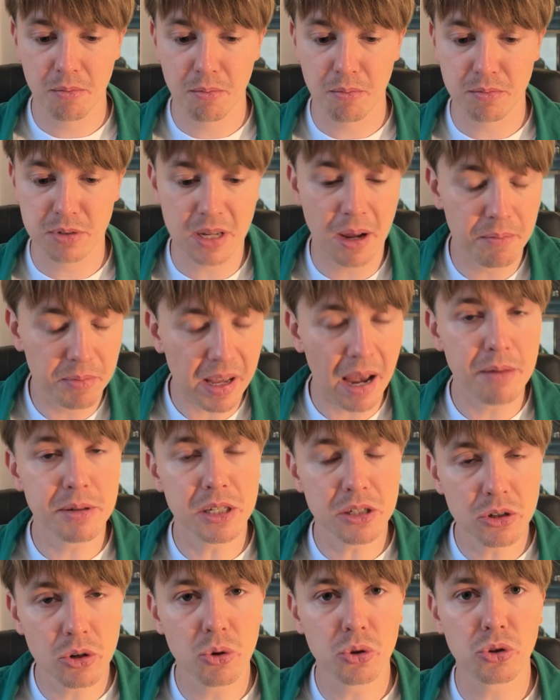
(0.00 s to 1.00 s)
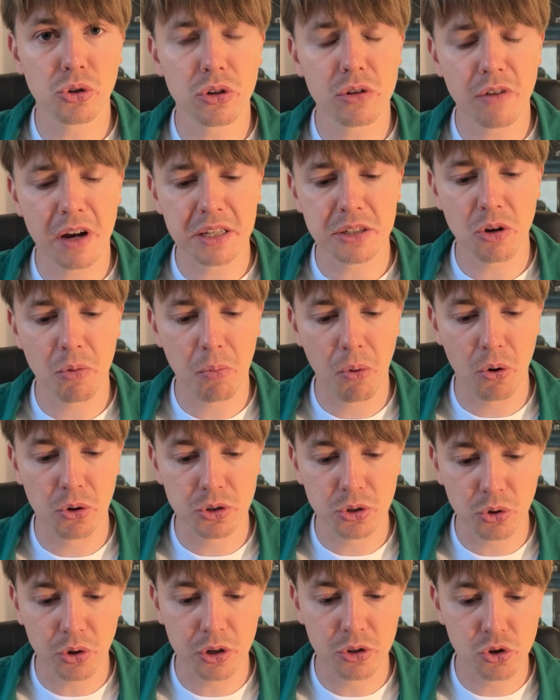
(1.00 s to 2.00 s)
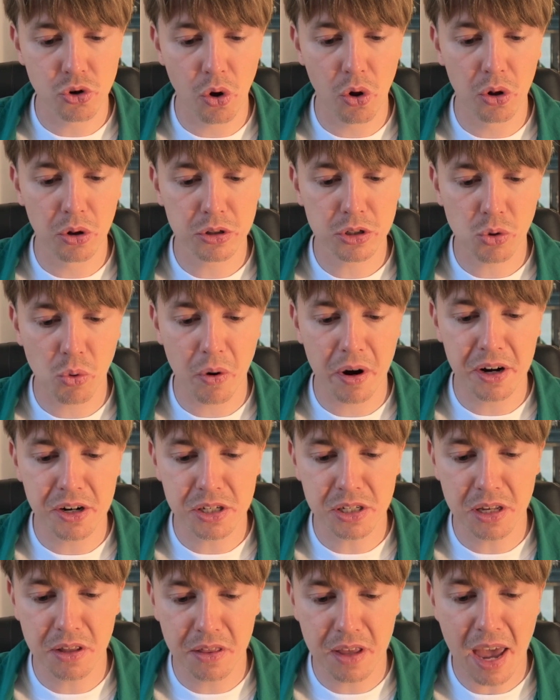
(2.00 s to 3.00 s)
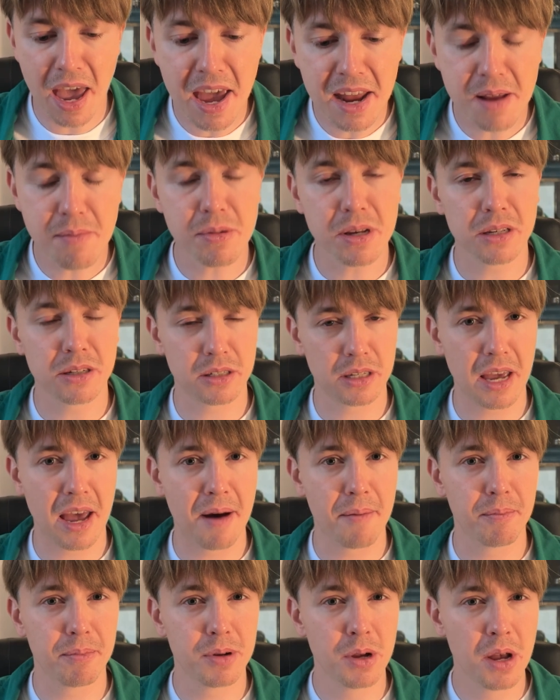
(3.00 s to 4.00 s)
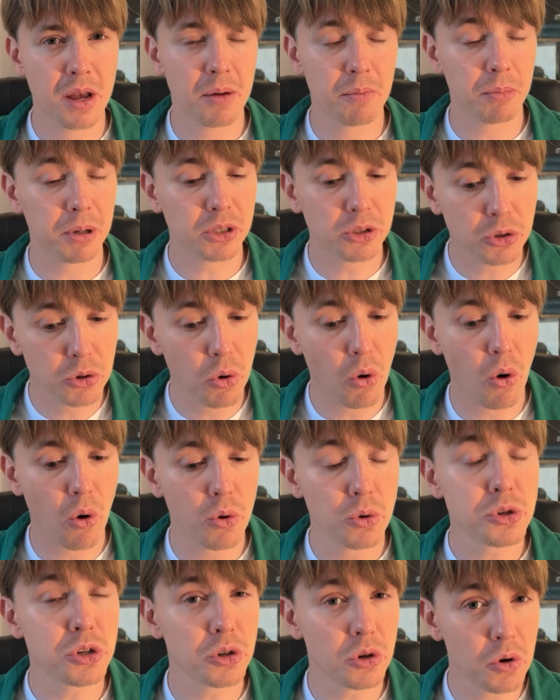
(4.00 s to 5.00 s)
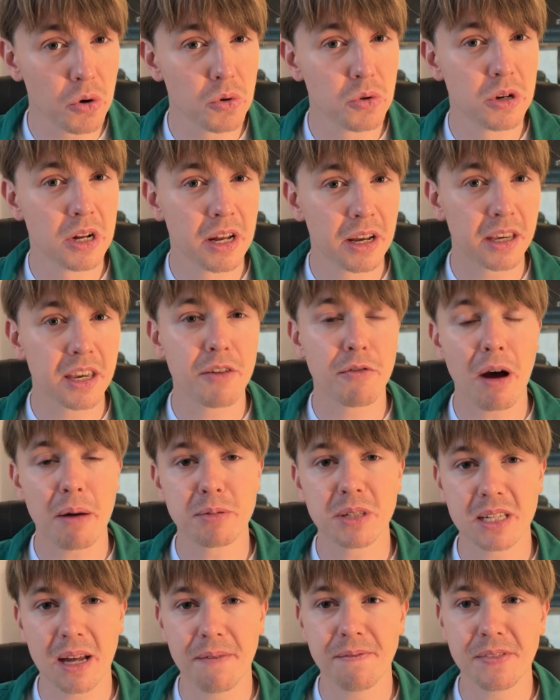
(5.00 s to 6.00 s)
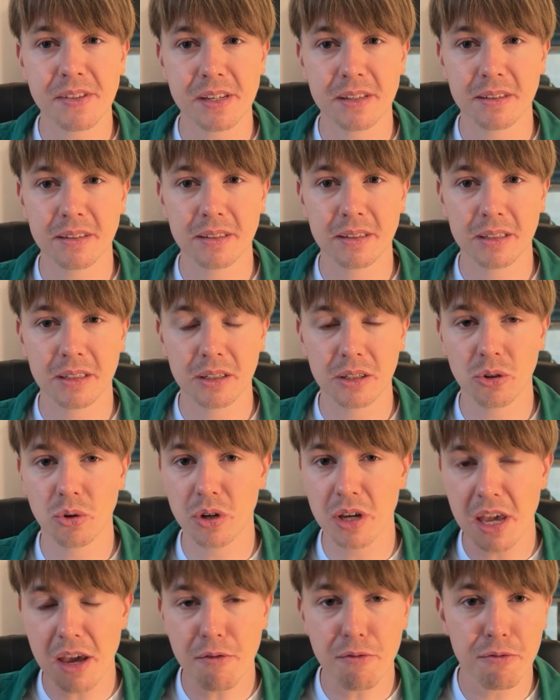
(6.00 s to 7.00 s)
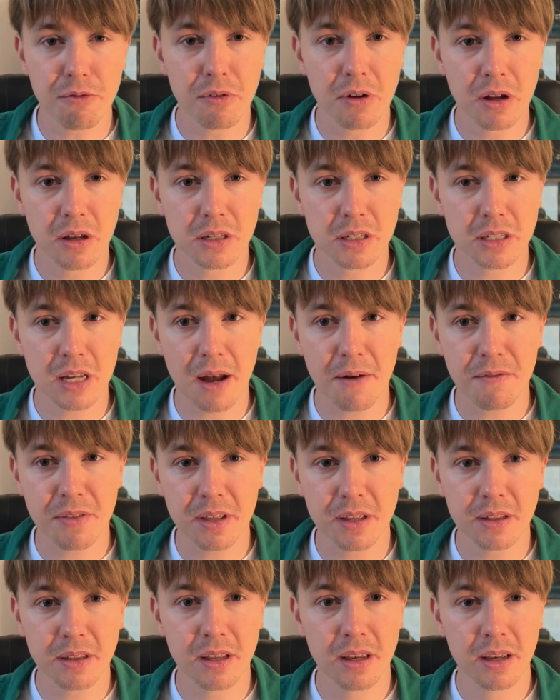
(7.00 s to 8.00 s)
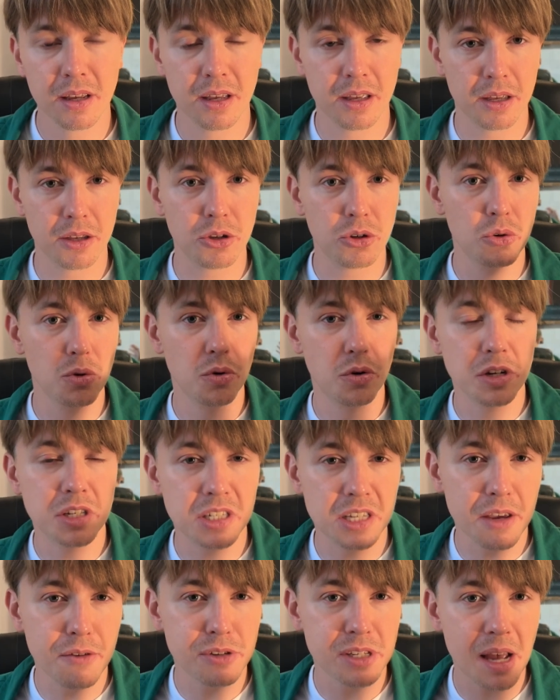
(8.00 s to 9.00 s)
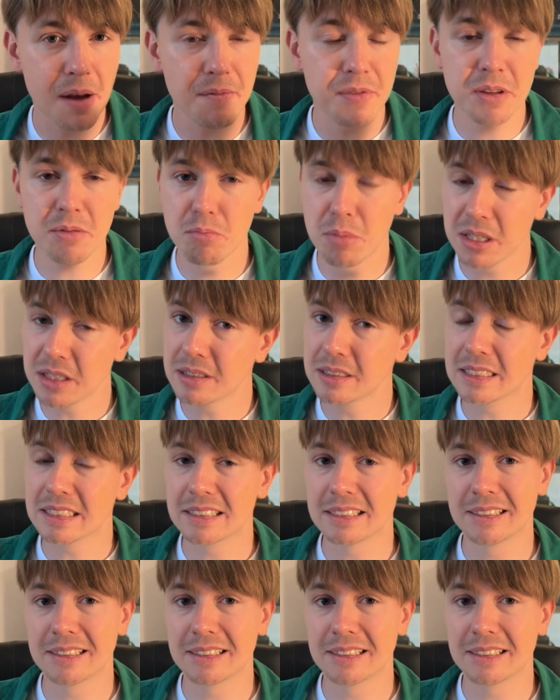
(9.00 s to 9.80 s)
Sometimes it's good to advance your pawns. You control squares in the enemy's camp, but you also give up something. You give something, you receive something, but